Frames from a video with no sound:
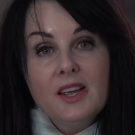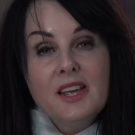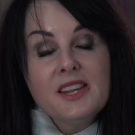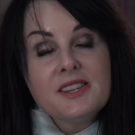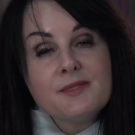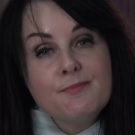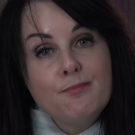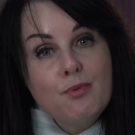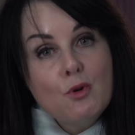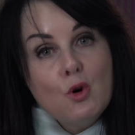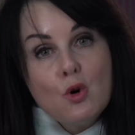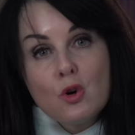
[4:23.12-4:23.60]

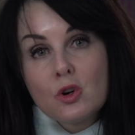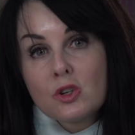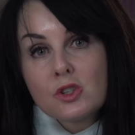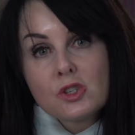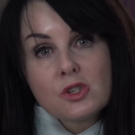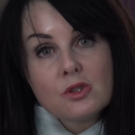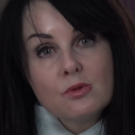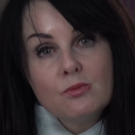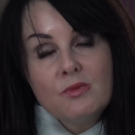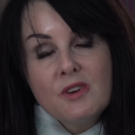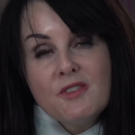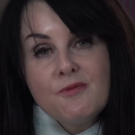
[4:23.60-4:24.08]
it's
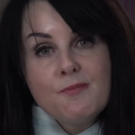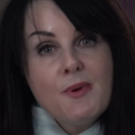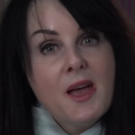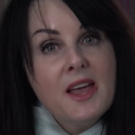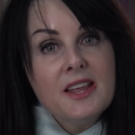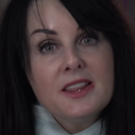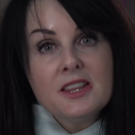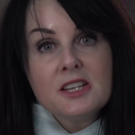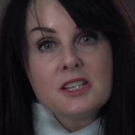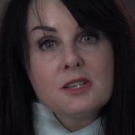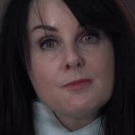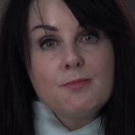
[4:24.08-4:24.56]
booked. We've
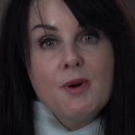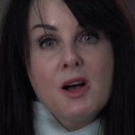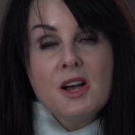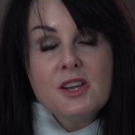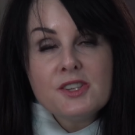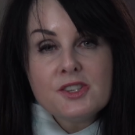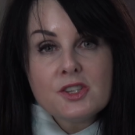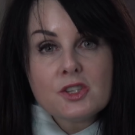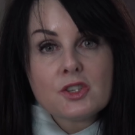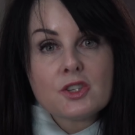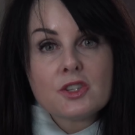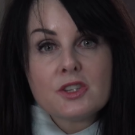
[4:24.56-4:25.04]
paid the
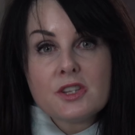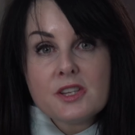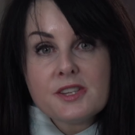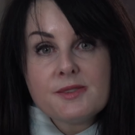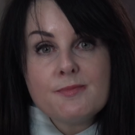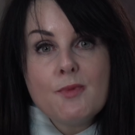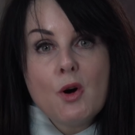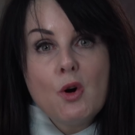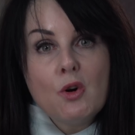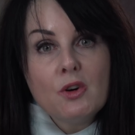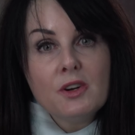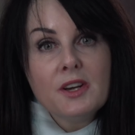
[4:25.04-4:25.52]
deposit
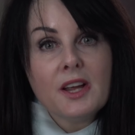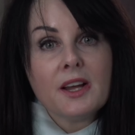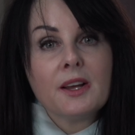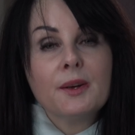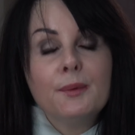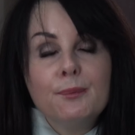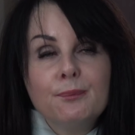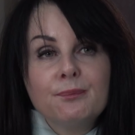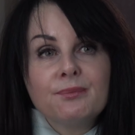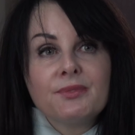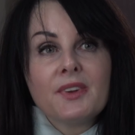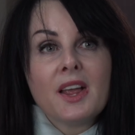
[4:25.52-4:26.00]
this
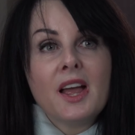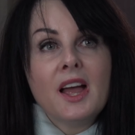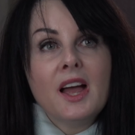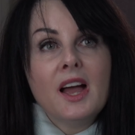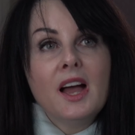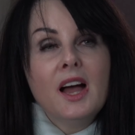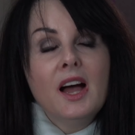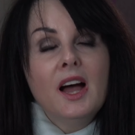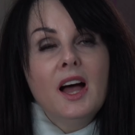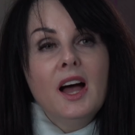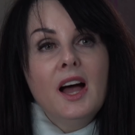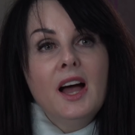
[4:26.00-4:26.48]
morning.
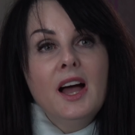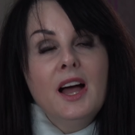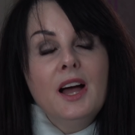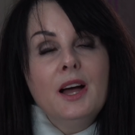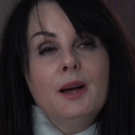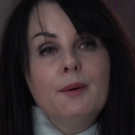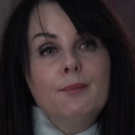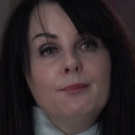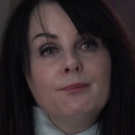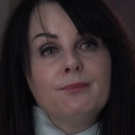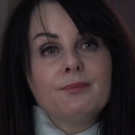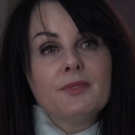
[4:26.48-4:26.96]

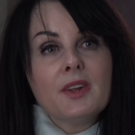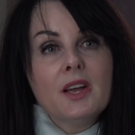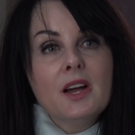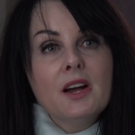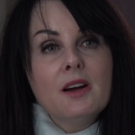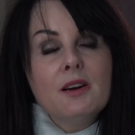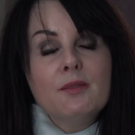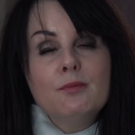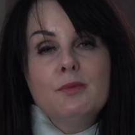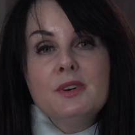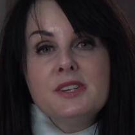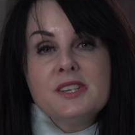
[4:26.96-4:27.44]
Um,
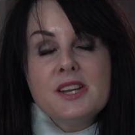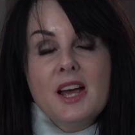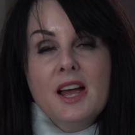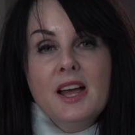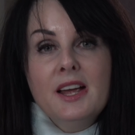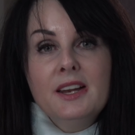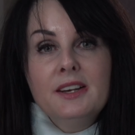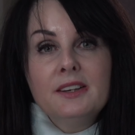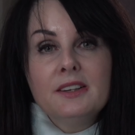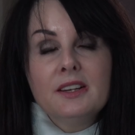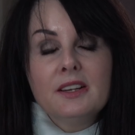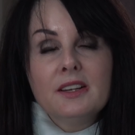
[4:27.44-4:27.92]
and Rita
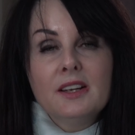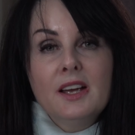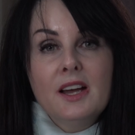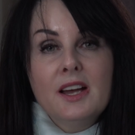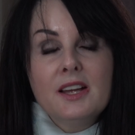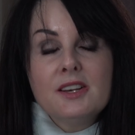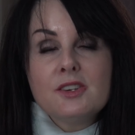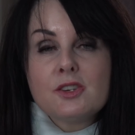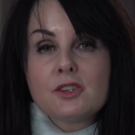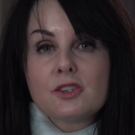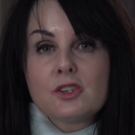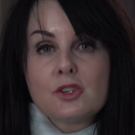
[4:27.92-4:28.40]
Ann
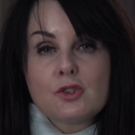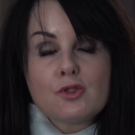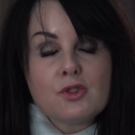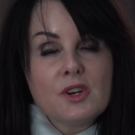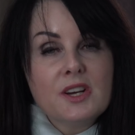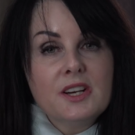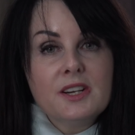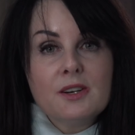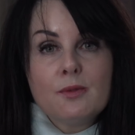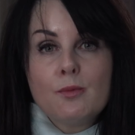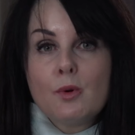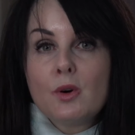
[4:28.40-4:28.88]
and
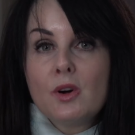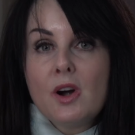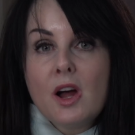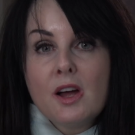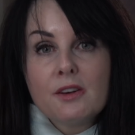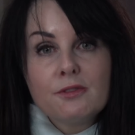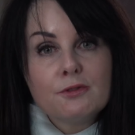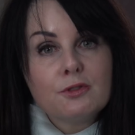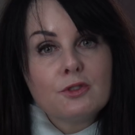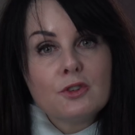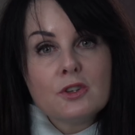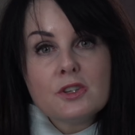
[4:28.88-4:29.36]
Katrina were
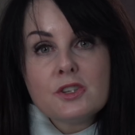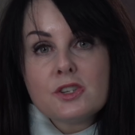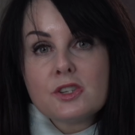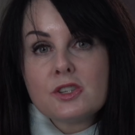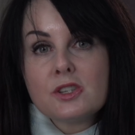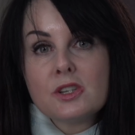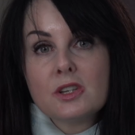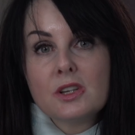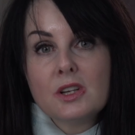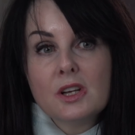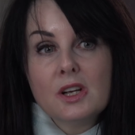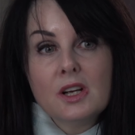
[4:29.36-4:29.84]
on for
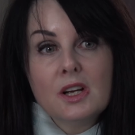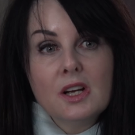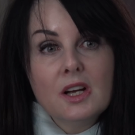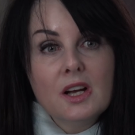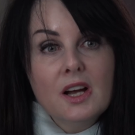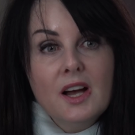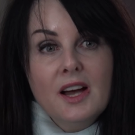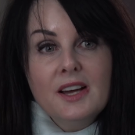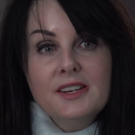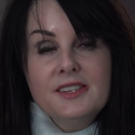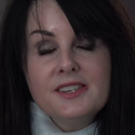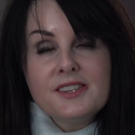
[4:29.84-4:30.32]
it.
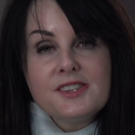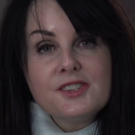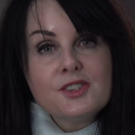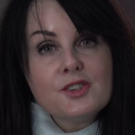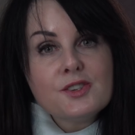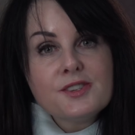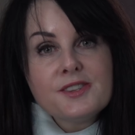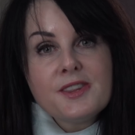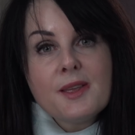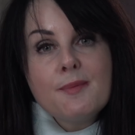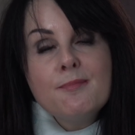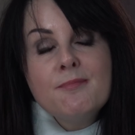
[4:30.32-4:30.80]
And it's
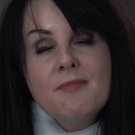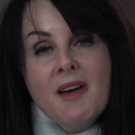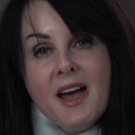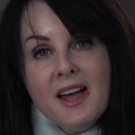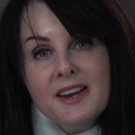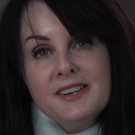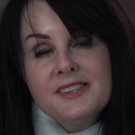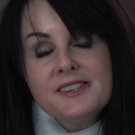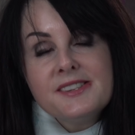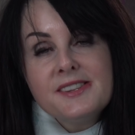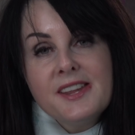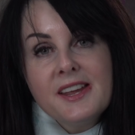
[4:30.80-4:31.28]
just the
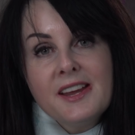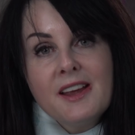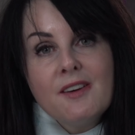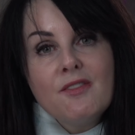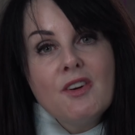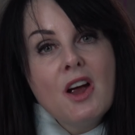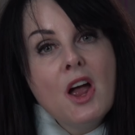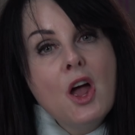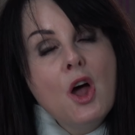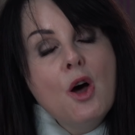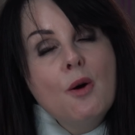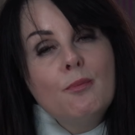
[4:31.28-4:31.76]
maddest thing
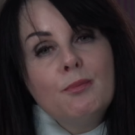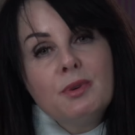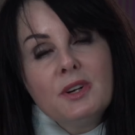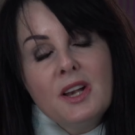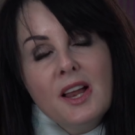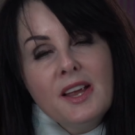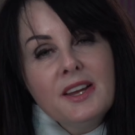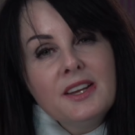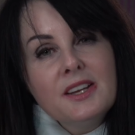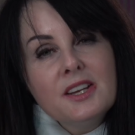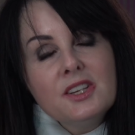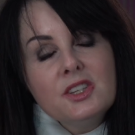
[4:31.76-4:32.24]
ever.
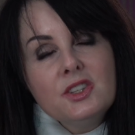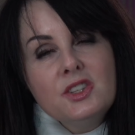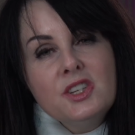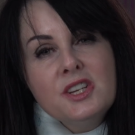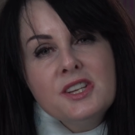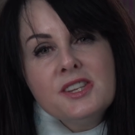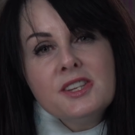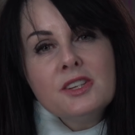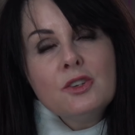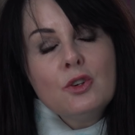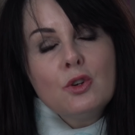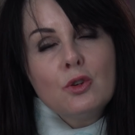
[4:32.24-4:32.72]
But like,
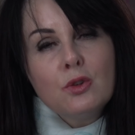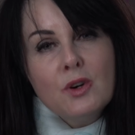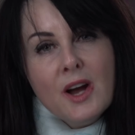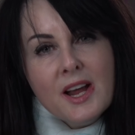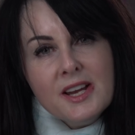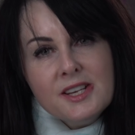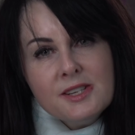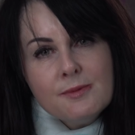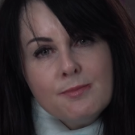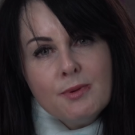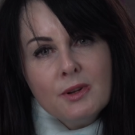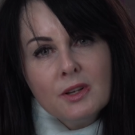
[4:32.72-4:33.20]
she's
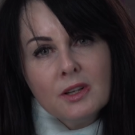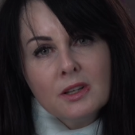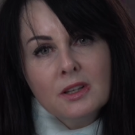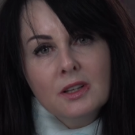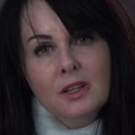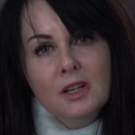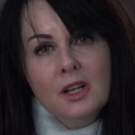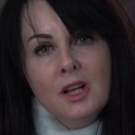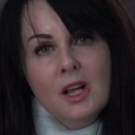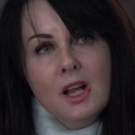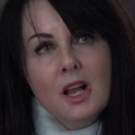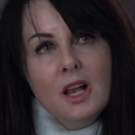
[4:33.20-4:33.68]
incredible.
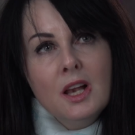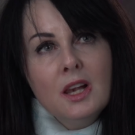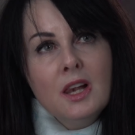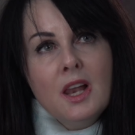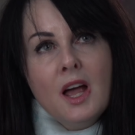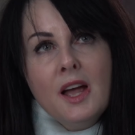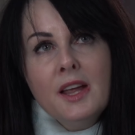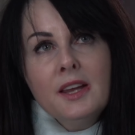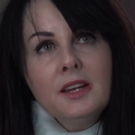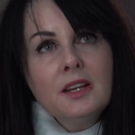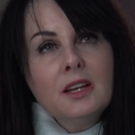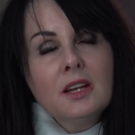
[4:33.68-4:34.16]

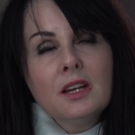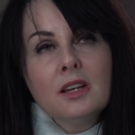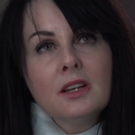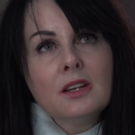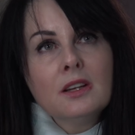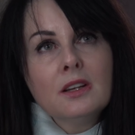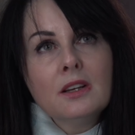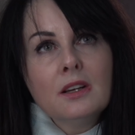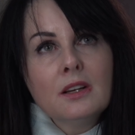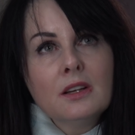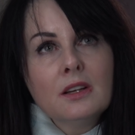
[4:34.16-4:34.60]
Like,